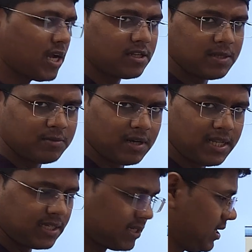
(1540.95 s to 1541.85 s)
I will give the
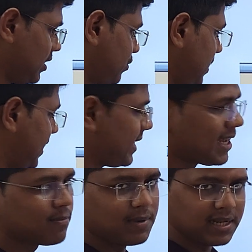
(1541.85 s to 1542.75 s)
link to the
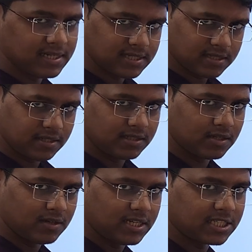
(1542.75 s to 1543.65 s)
entire playlist in
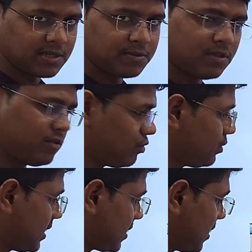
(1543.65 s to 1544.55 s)
the description. Do check